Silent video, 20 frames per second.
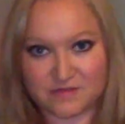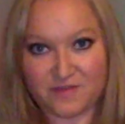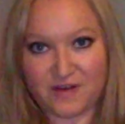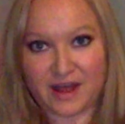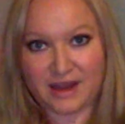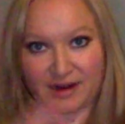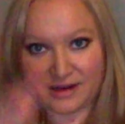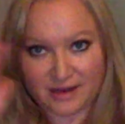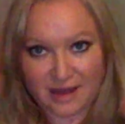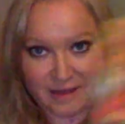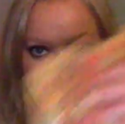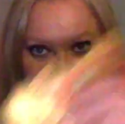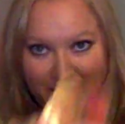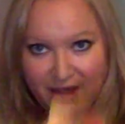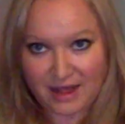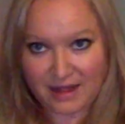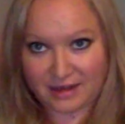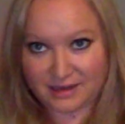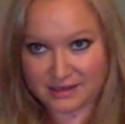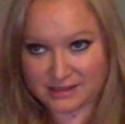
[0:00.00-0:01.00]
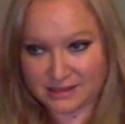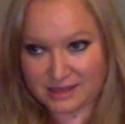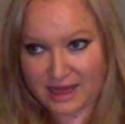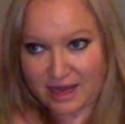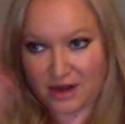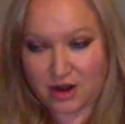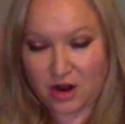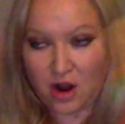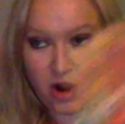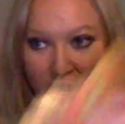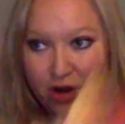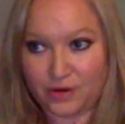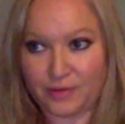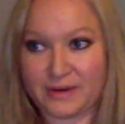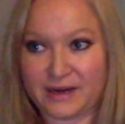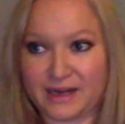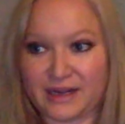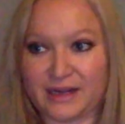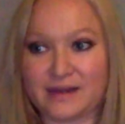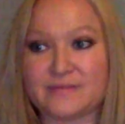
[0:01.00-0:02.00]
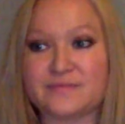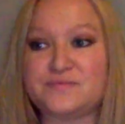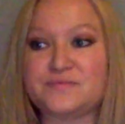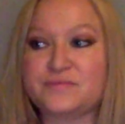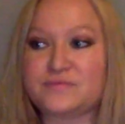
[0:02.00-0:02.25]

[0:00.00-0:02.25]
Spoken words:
find that balance, that harmony